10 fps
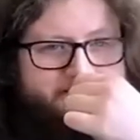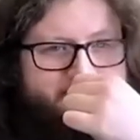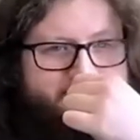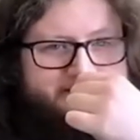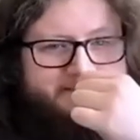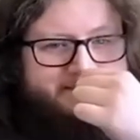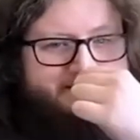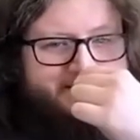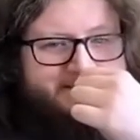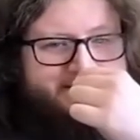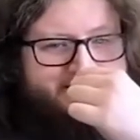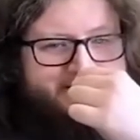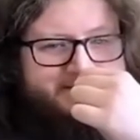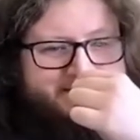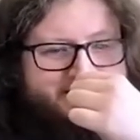
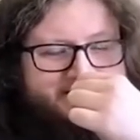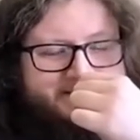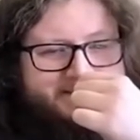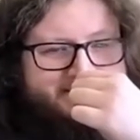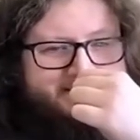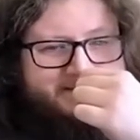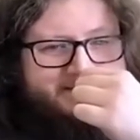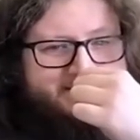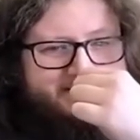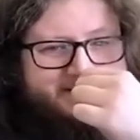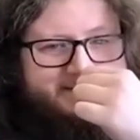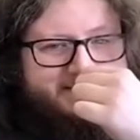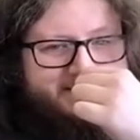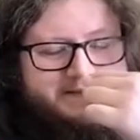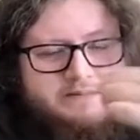
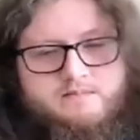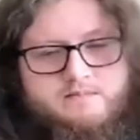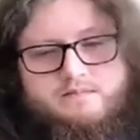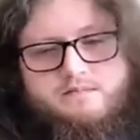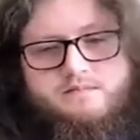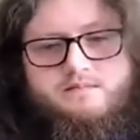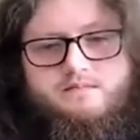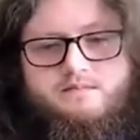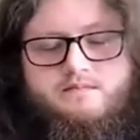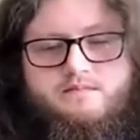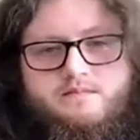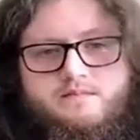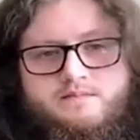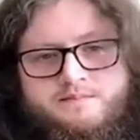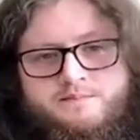
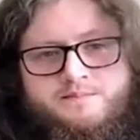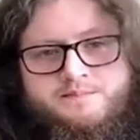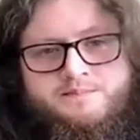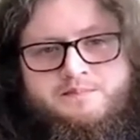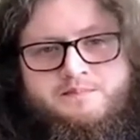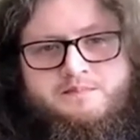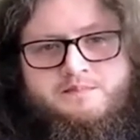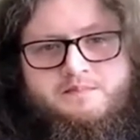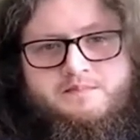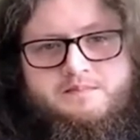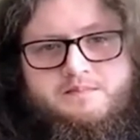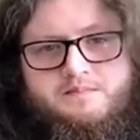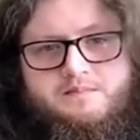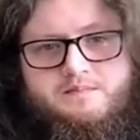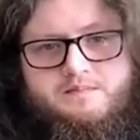
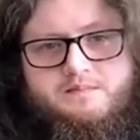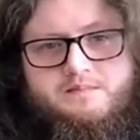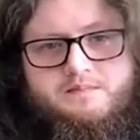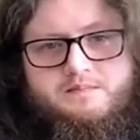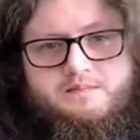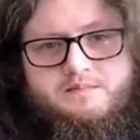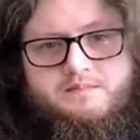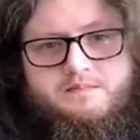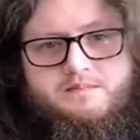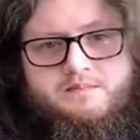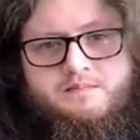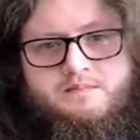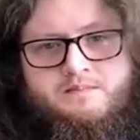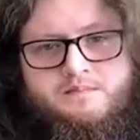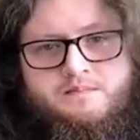
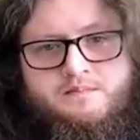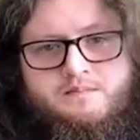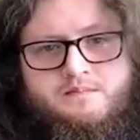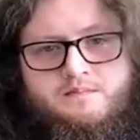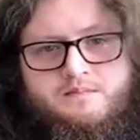The person shown says nothing.